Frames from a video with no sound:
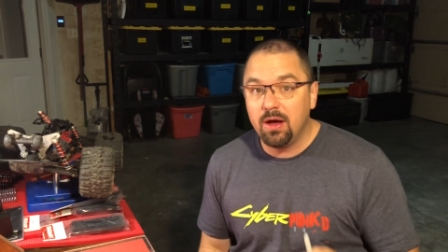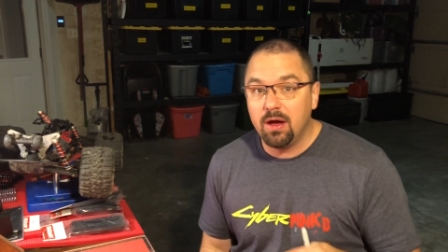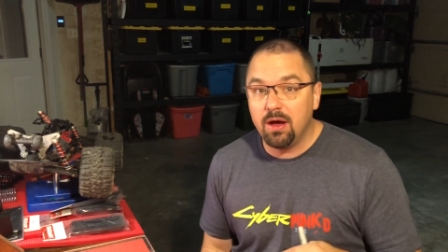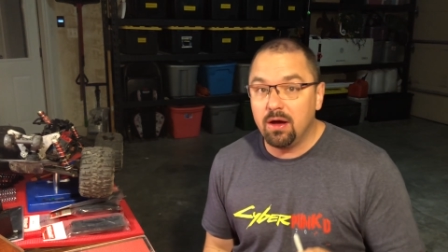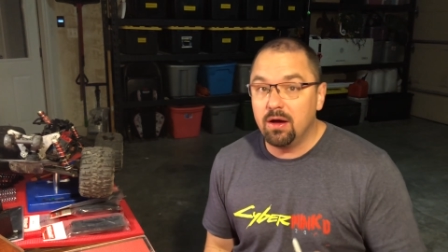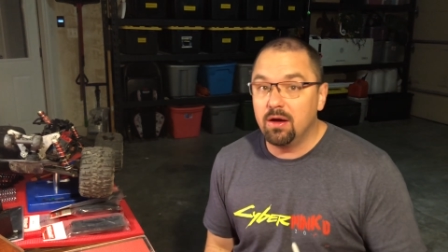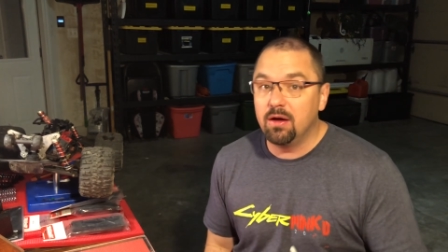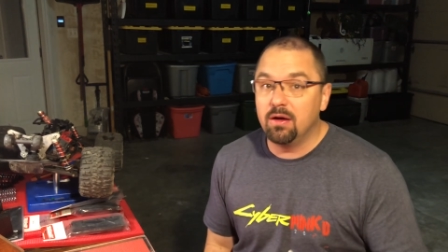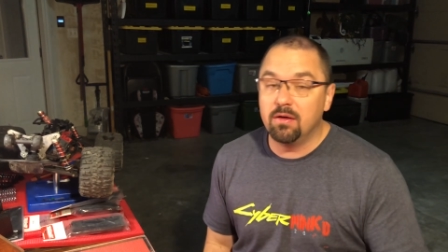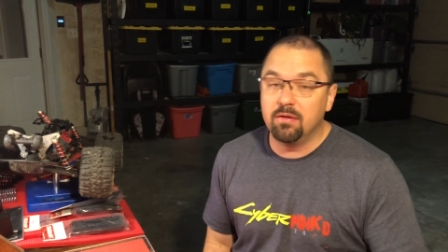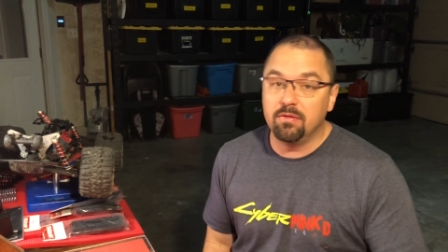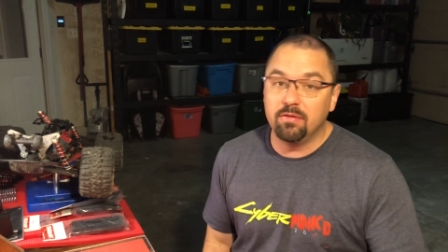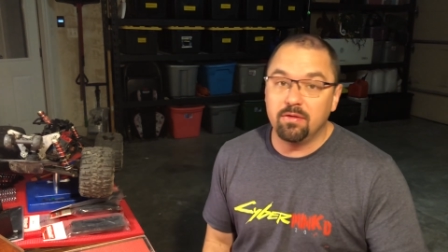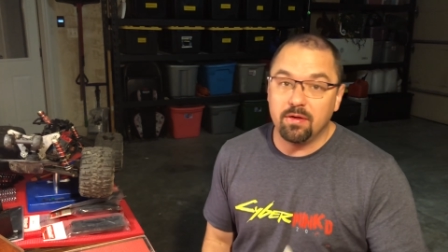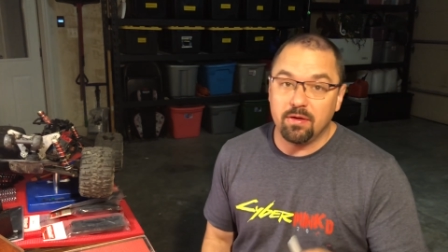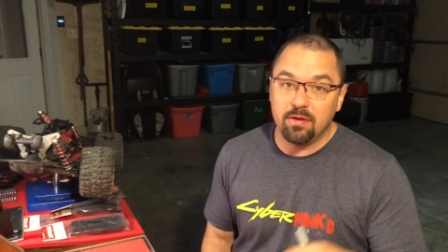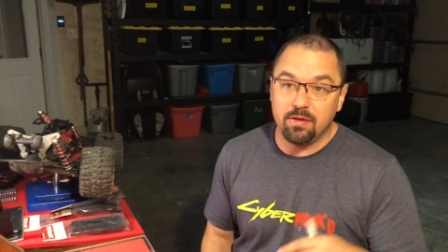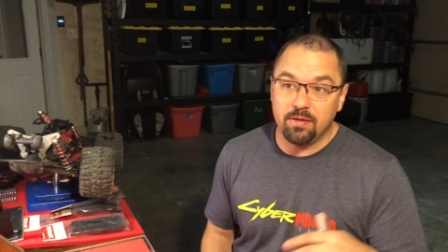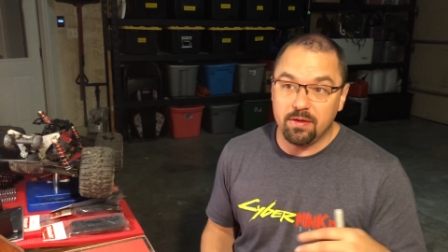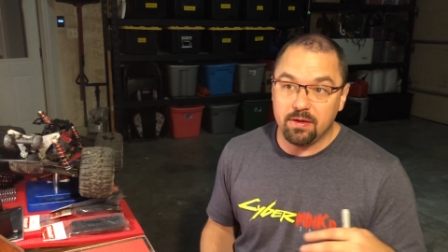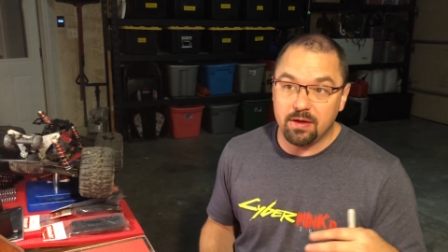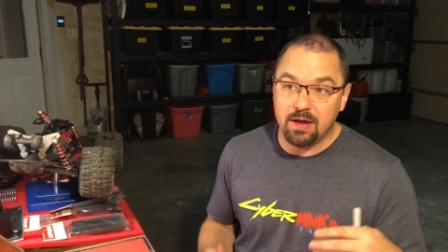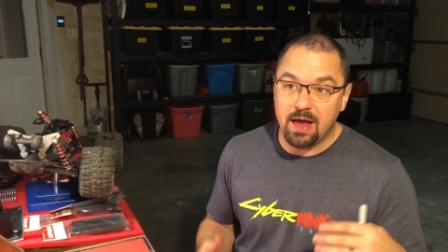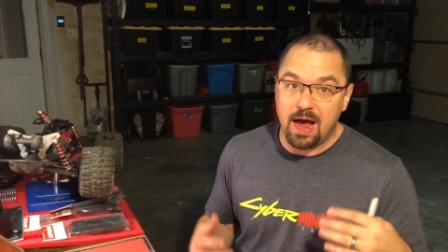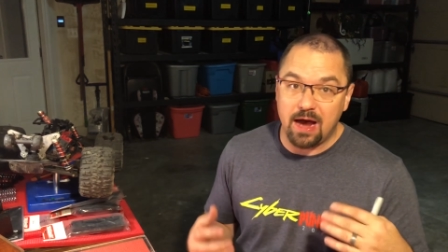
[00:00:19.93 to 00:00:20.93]
of
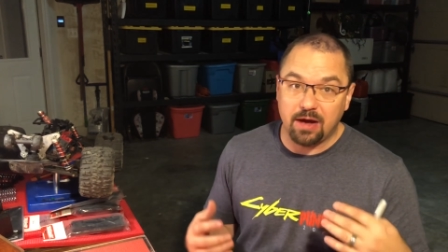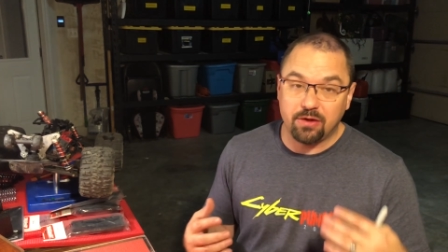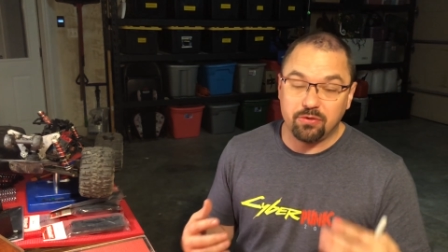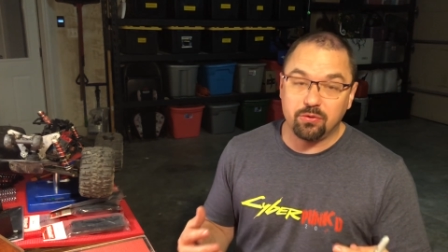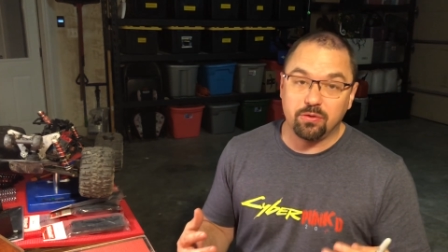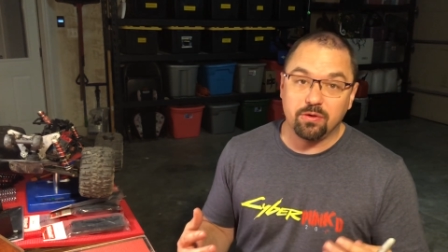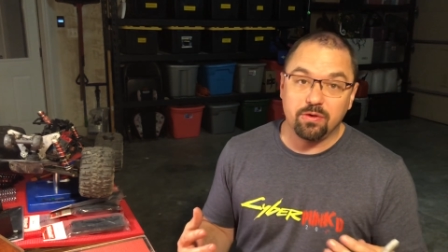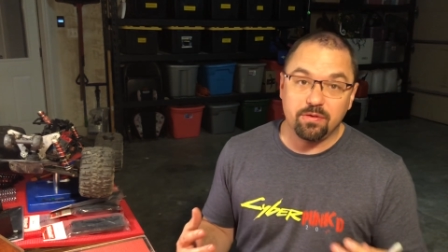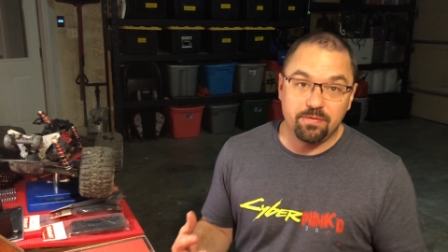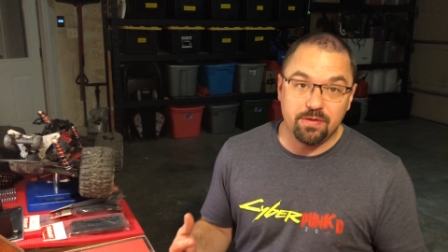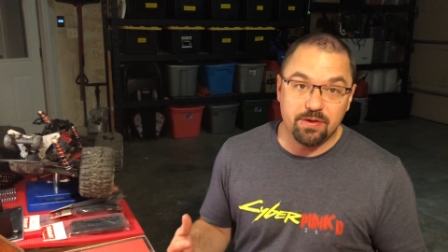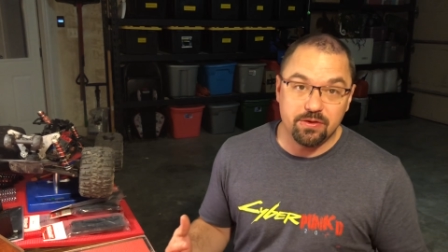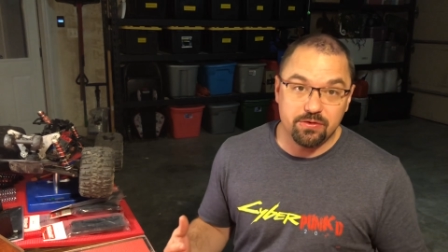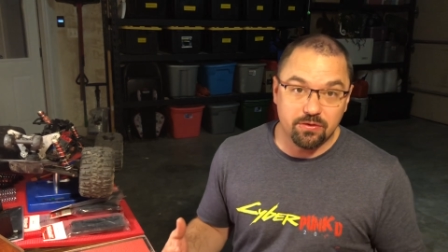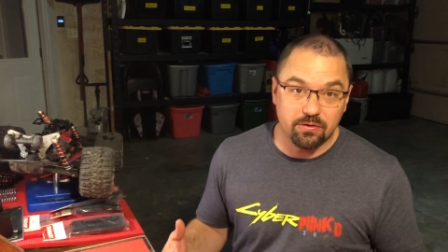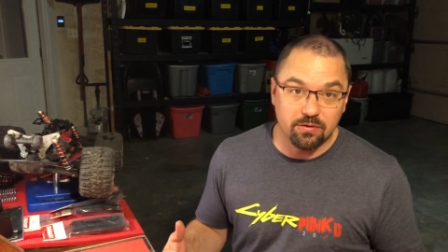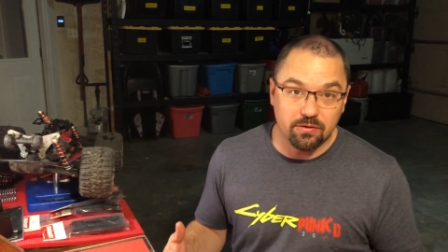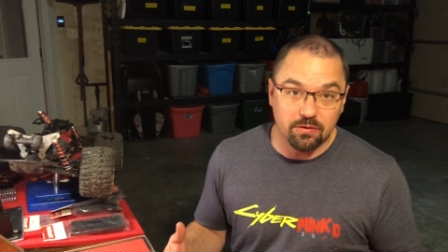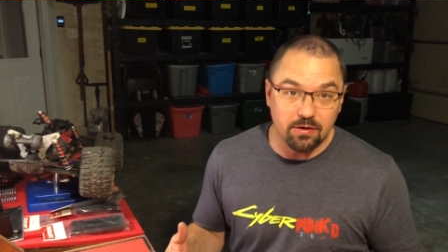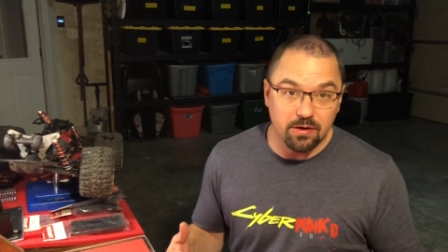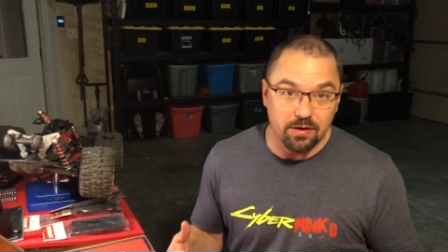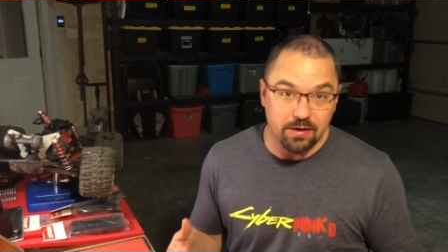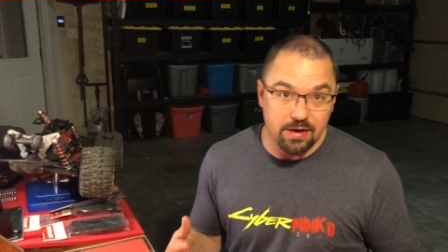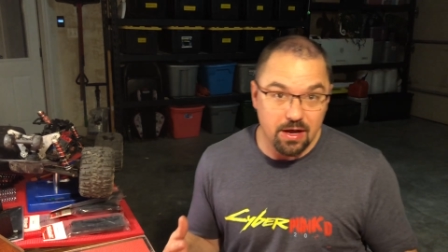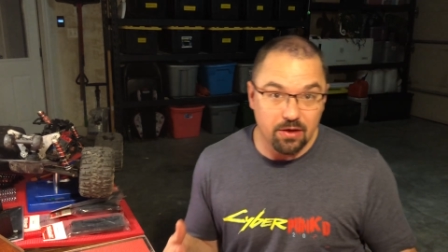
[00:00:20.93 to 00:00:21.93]
the actual
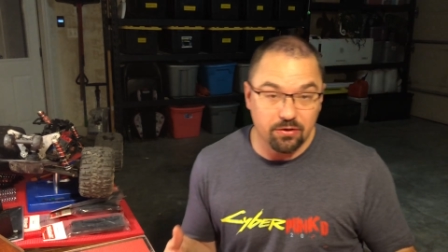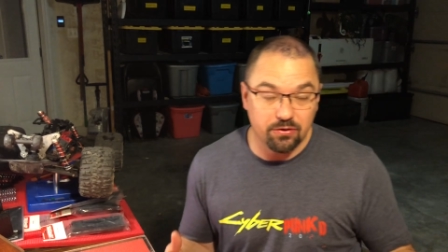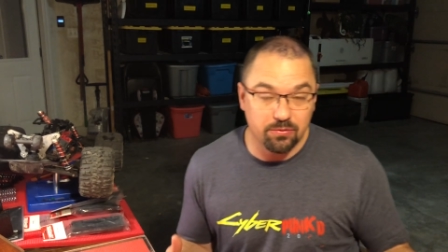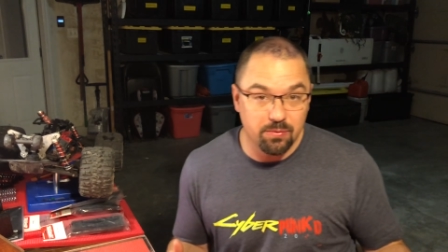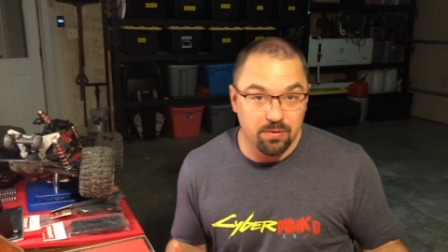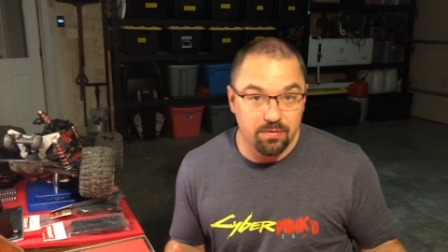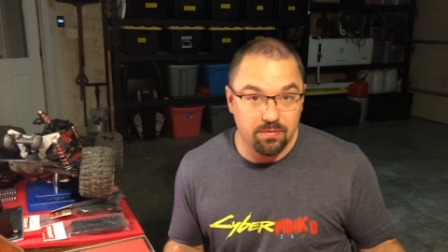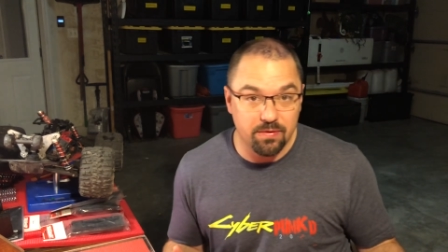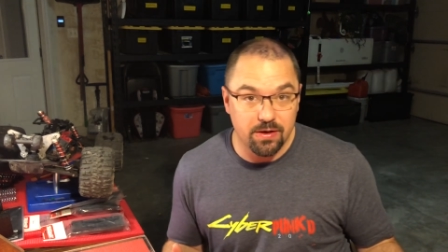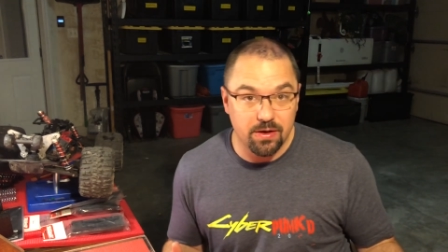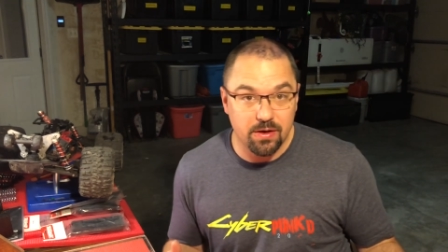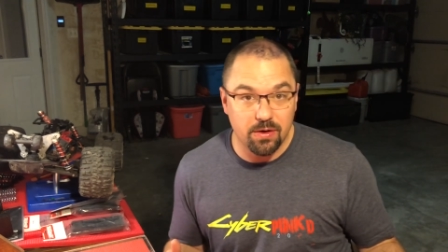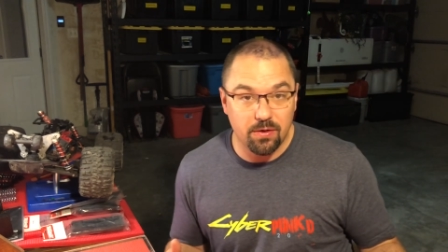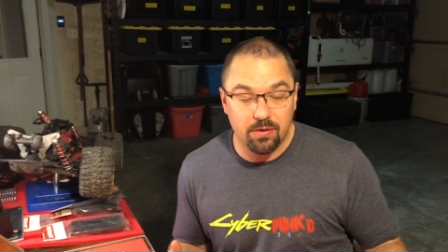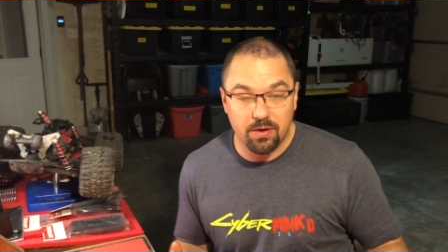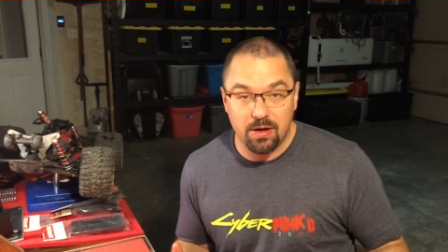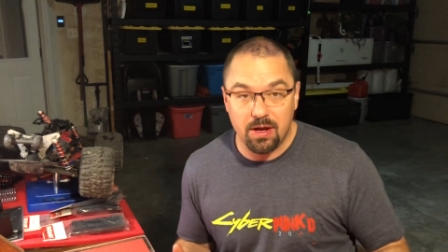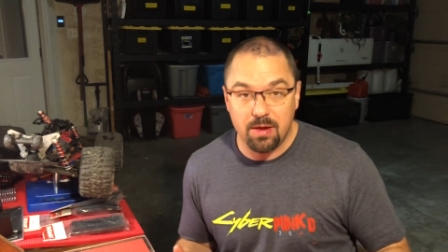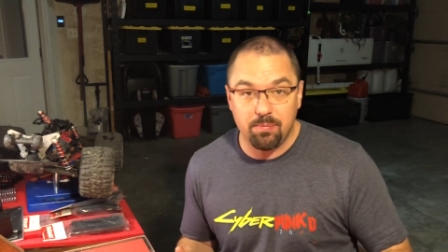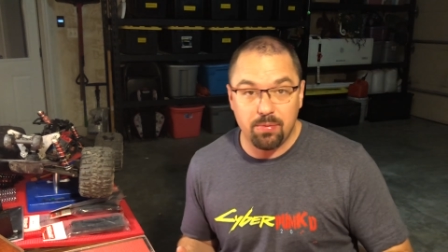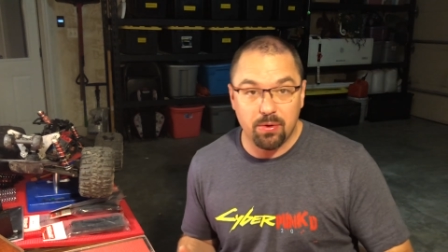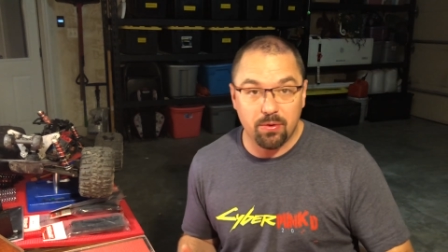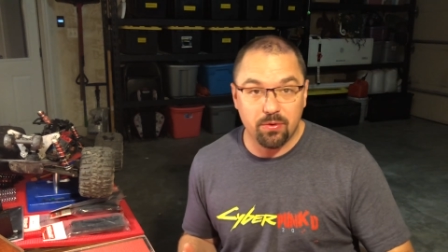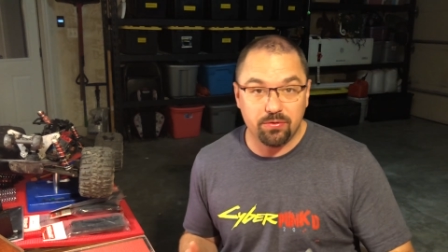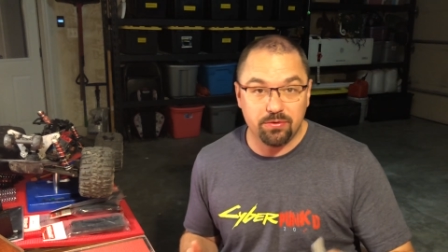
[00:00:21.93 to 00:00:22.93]
official announcement video that I
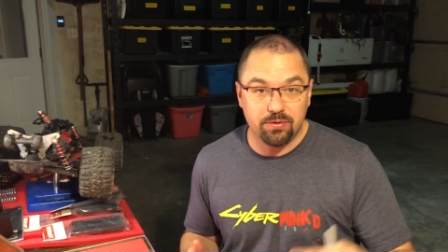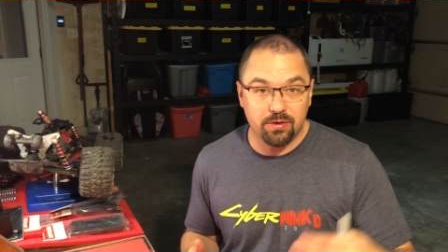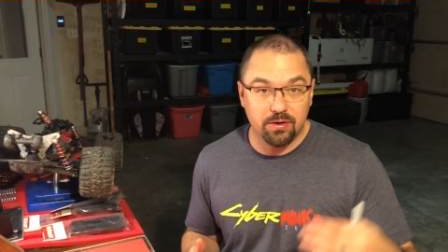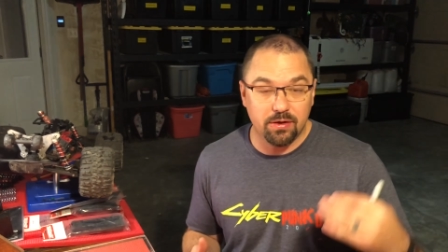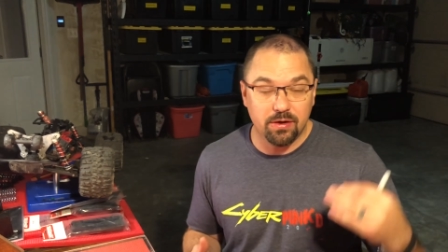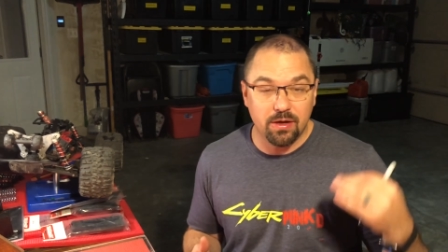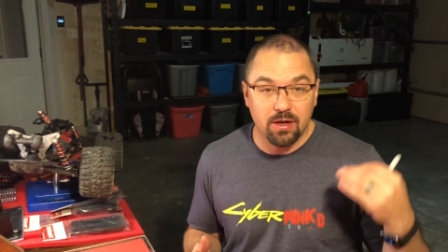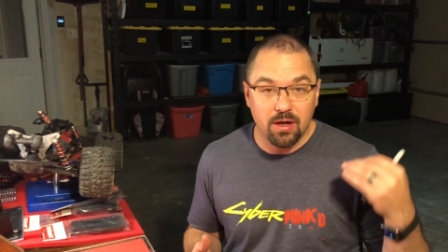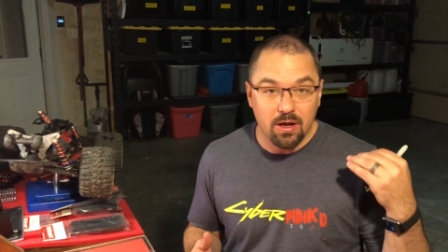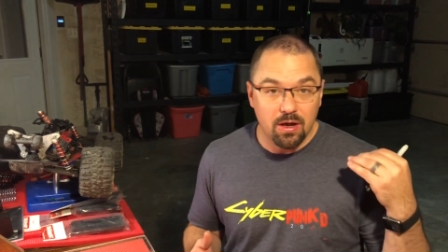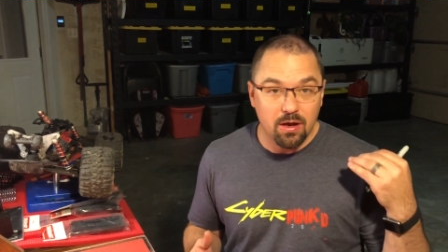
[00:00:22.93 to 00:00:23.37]
posted